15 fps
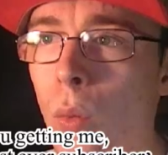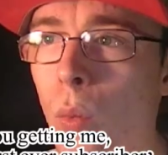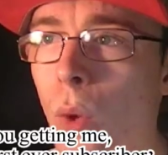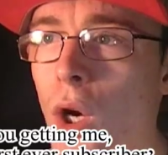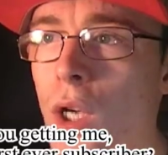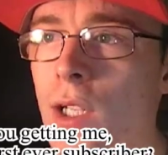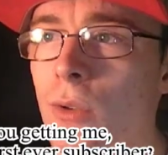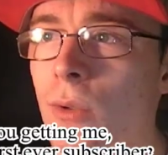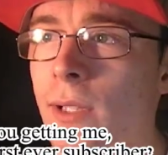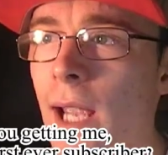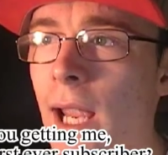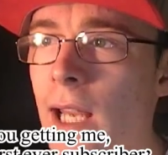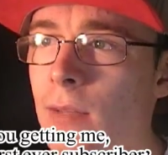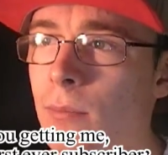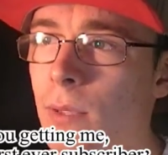What are you
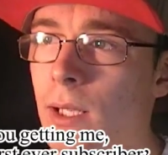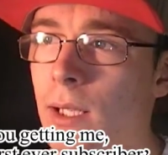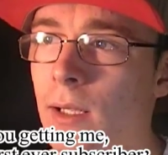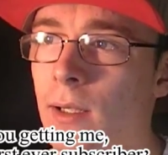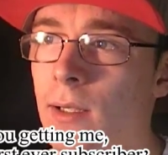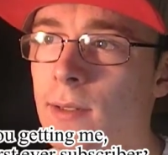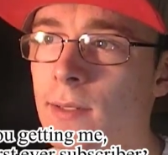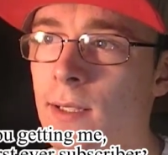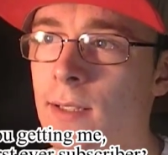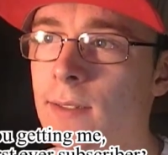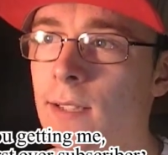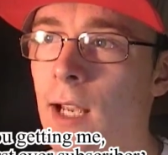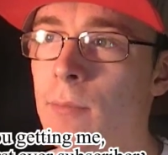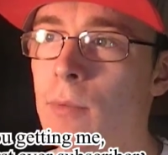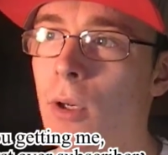getting me
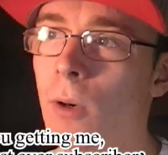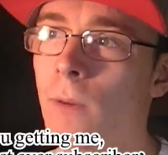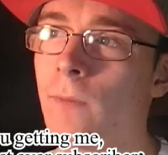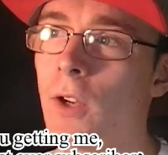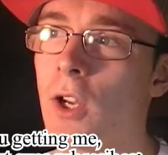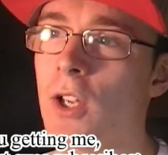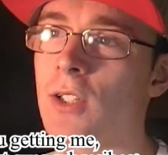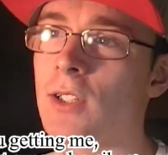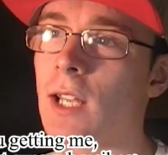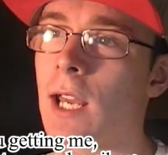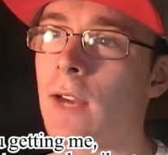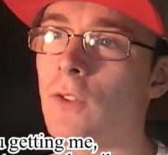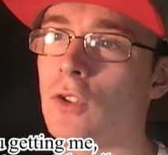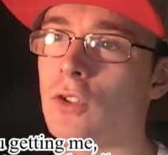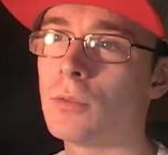since I'm your first
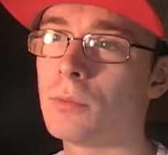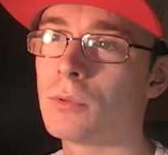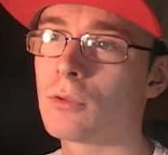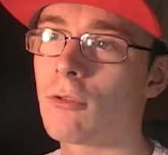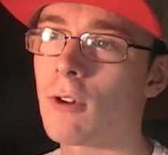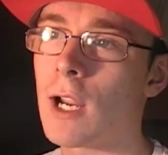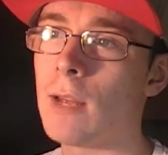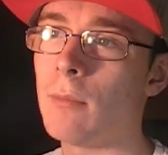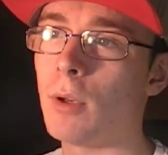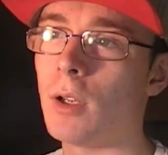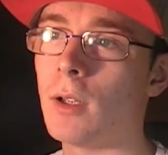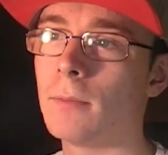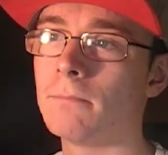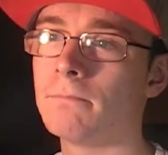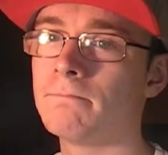ever subscriber?